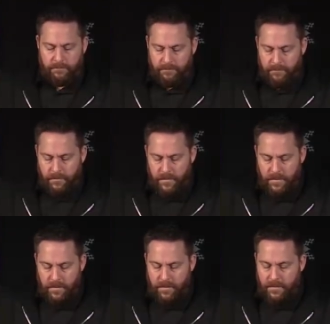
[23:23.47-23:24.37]

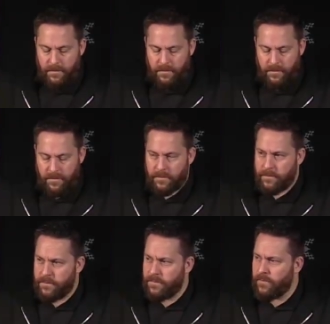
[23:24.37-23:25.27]
(no one is talking)